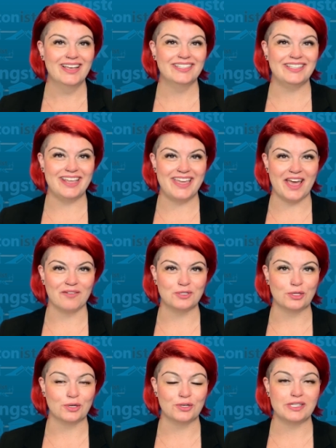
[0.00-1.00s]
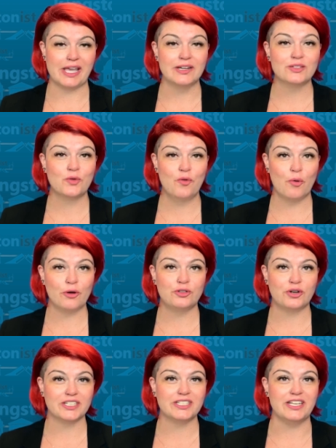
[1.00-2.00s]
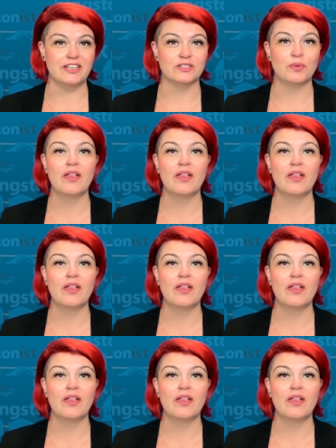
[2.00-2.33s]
city councilors, and school board trustees